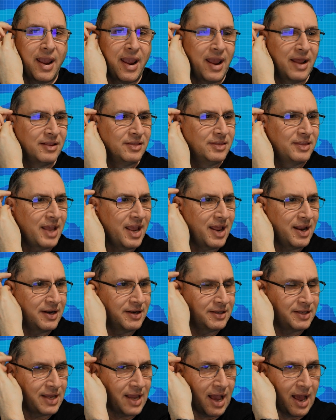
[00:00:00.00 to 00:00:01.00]
And
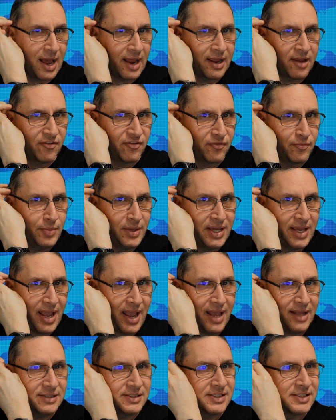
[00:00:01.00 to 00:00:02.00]
then the IFB
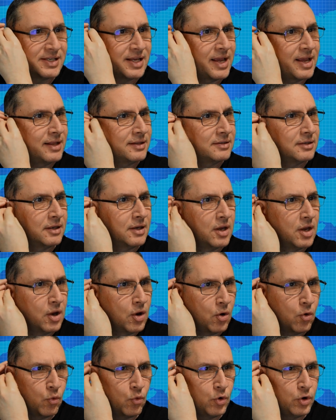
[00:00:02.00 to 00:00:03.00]
headset
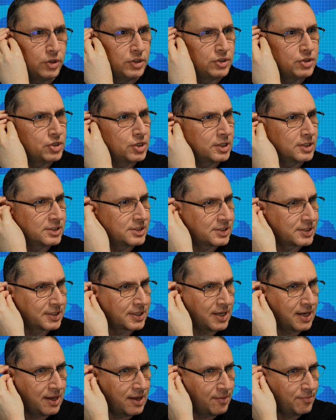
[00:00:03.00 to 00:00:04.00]
would just
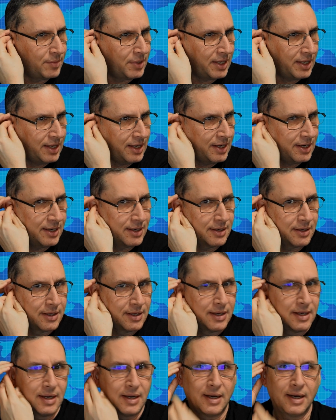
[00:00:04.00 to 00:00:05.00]
come in
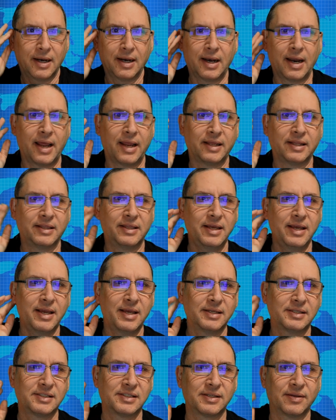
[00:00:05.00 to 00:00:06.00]
like
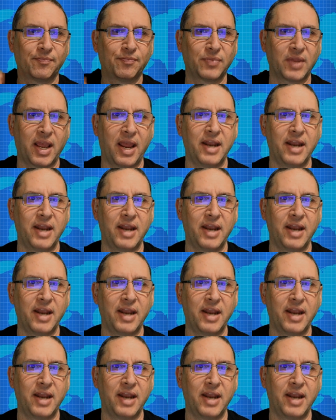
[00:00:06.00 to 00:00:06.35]
this.